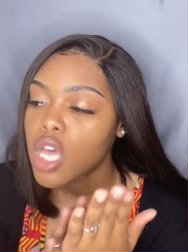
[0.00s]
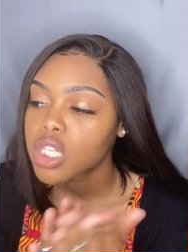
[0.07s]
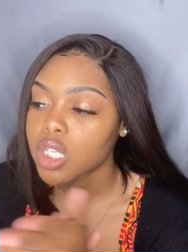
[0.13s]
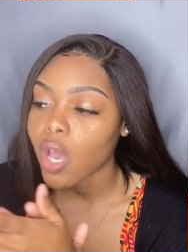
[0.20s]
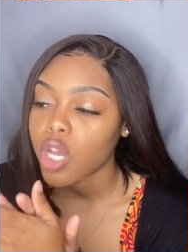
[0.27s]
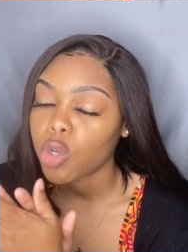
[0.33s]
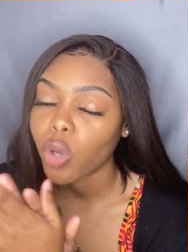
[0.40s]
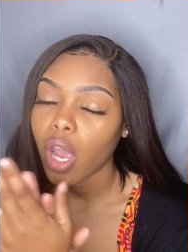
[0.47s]
So
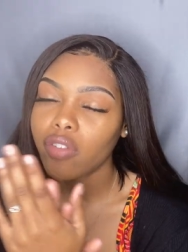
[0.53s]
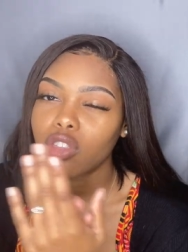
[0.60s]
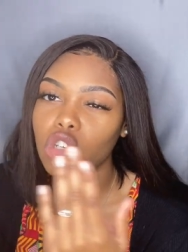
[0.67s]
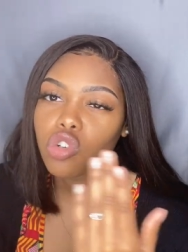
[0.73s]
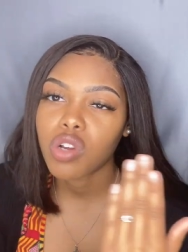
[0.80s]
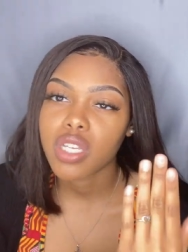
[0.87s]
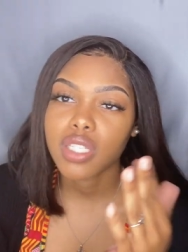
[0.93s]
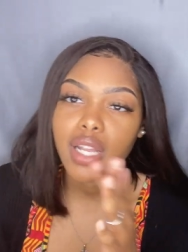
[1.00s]
I do have to
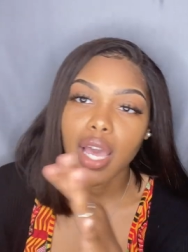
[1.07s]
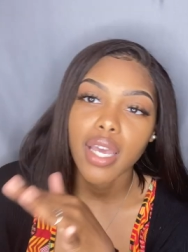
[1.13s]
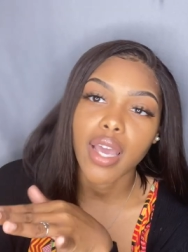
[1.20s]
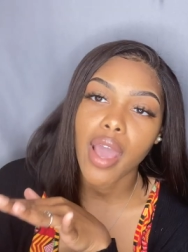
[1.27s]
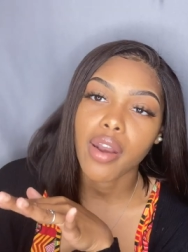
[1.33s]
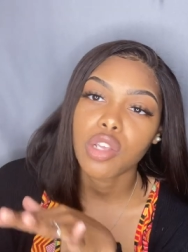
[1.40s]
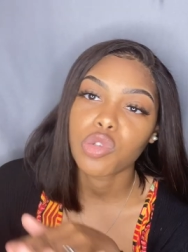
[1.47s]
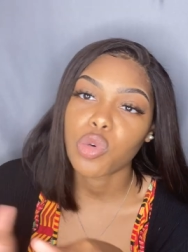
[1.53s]
dress like
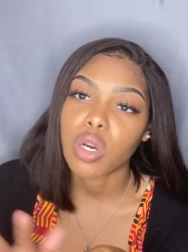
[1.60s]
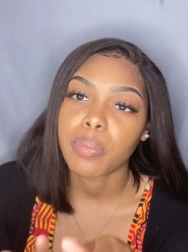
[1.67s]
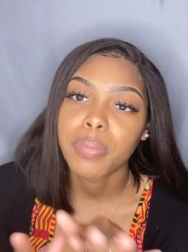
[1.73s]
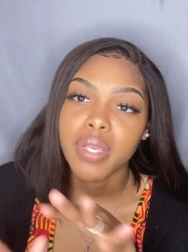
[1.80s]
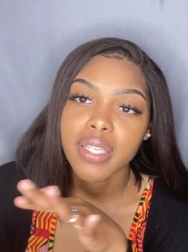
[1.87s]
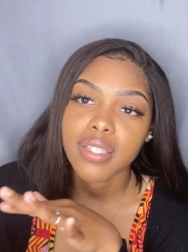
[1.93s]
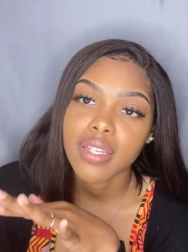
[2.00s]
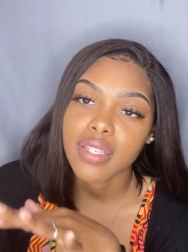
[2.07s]
kind of sort of
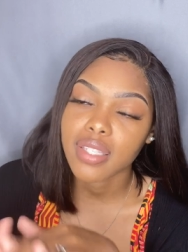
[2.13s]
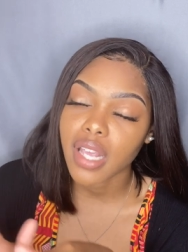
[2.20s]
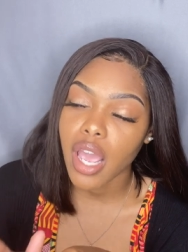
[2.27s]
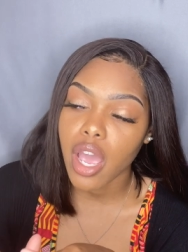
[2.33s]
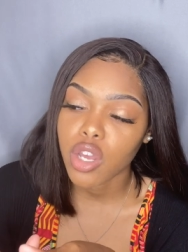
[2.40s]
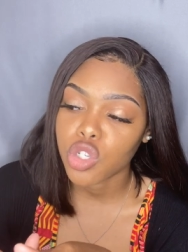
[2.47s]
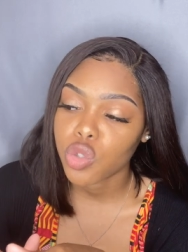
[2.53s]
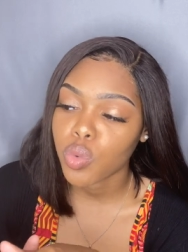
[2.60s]
business
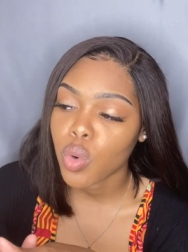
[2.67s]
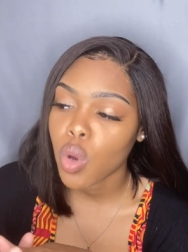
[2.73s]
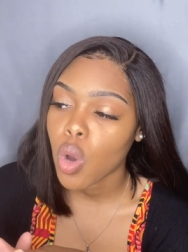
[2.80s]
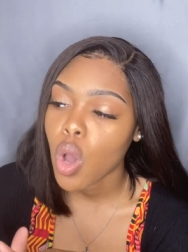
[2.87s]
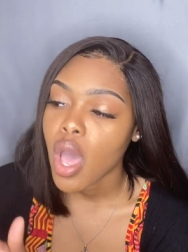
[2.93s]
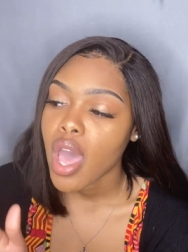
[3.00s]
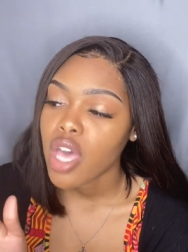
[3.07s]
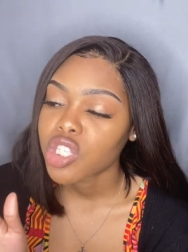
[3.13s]
casual.